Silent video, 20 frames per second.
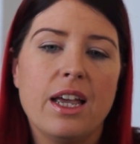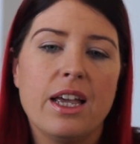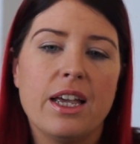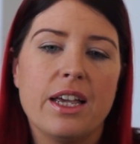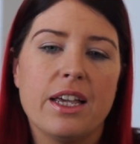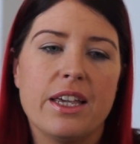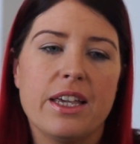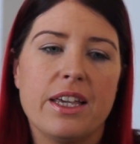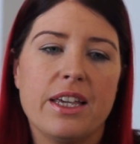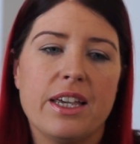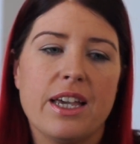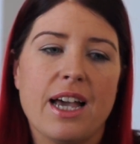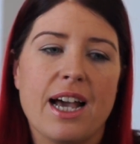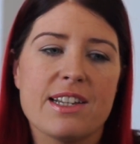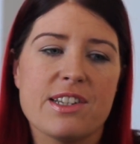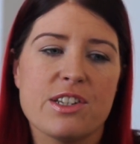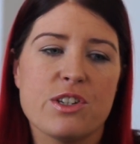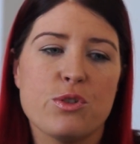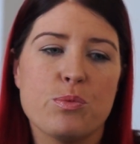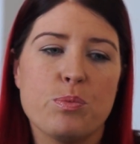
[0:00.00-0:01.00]
he
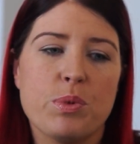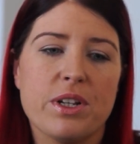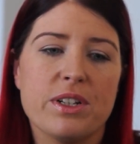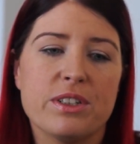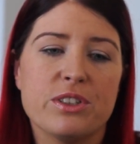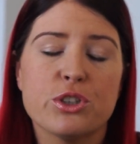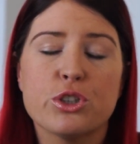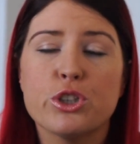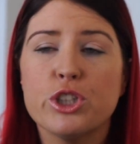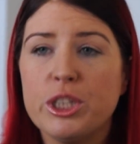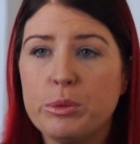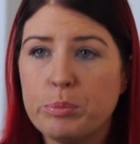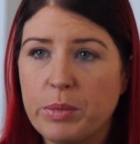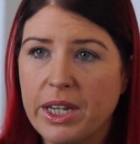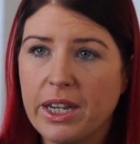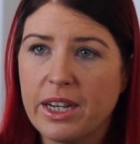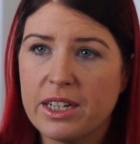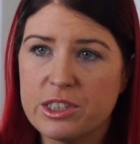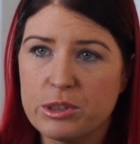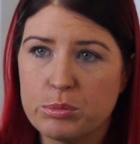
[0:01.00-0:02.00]
hasn't been
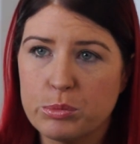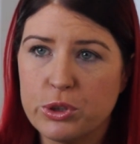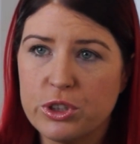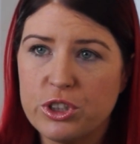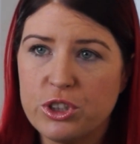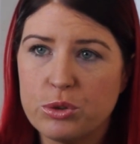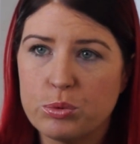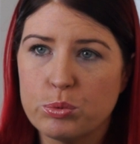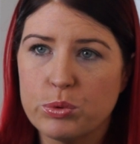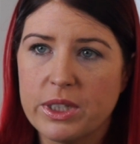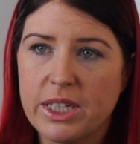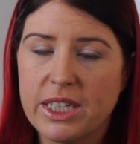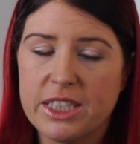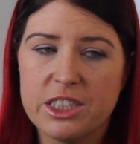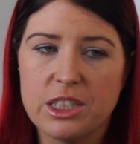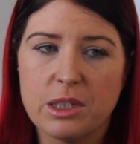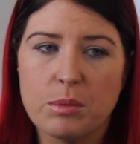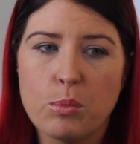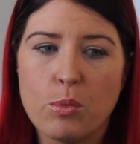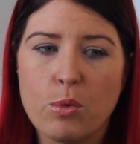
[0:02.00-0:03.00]
screaming as much. We're
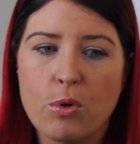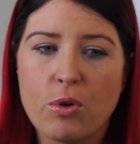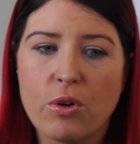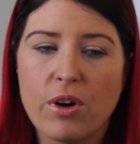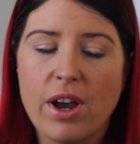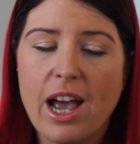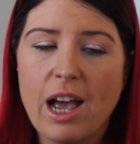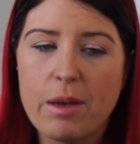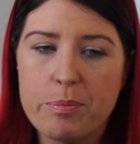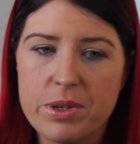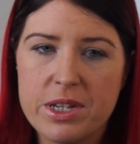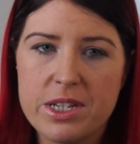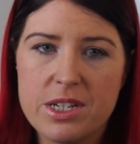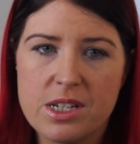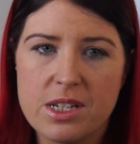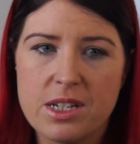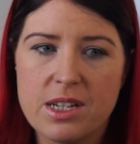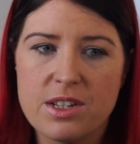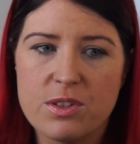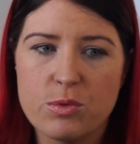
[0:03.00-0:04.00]
getting more happy
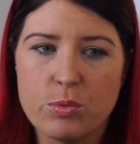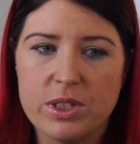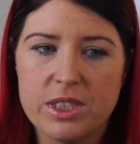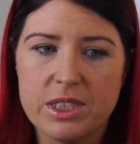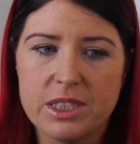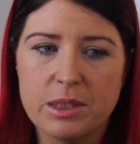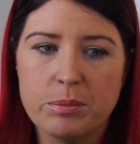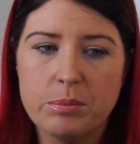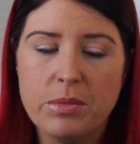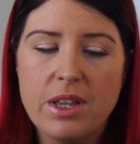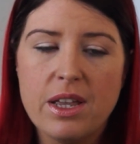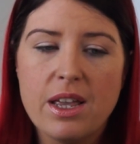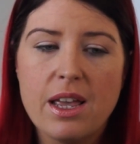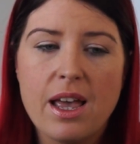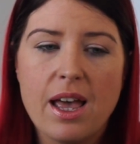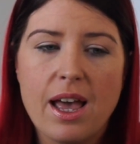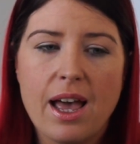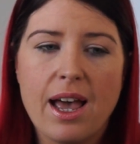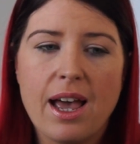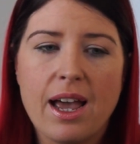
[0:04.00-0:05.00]
days with him,
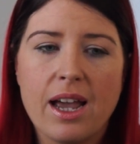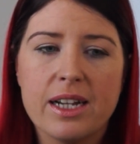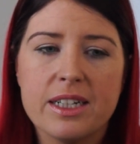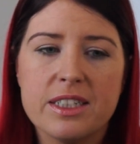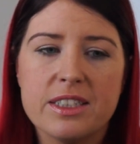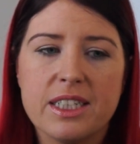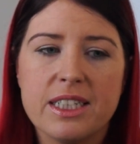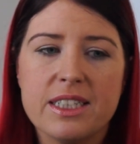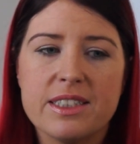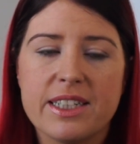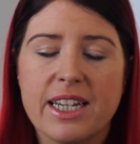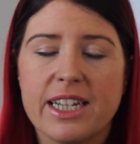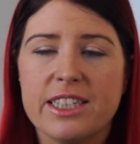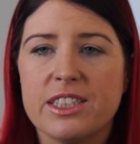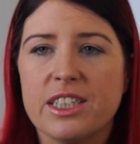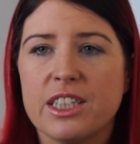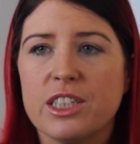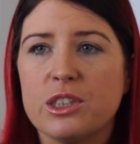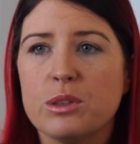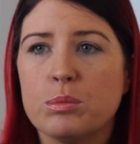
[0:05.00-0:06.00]
and he's
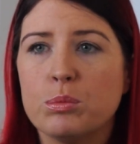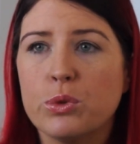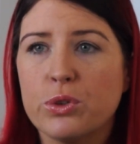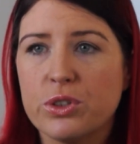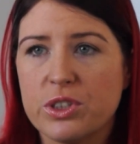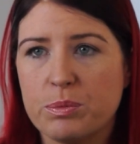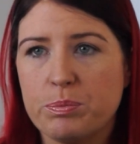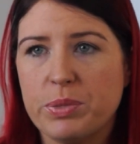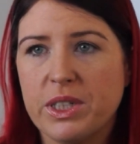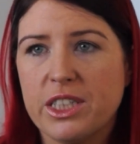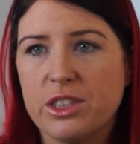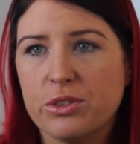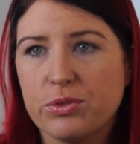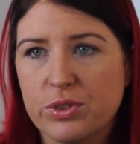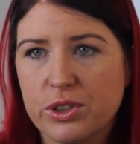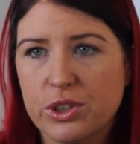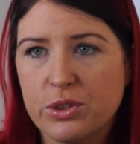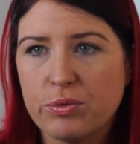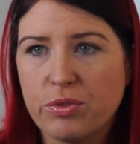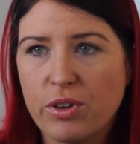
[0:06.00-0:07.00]
getting the most
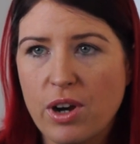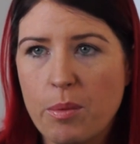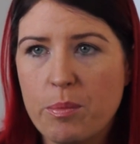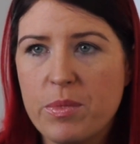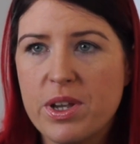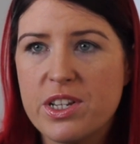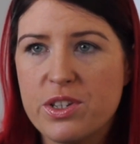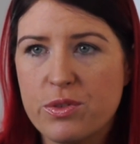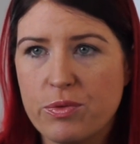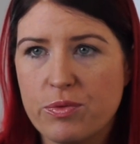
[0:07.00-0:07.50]
benefit from his